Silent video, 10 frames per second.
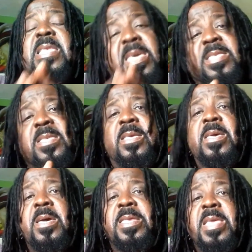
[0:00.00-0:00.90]
listen,
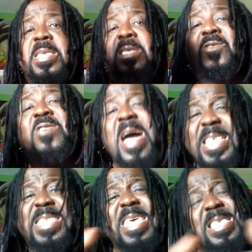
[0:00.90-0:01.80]
this is
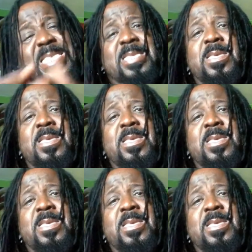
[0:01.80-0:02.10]
crisis.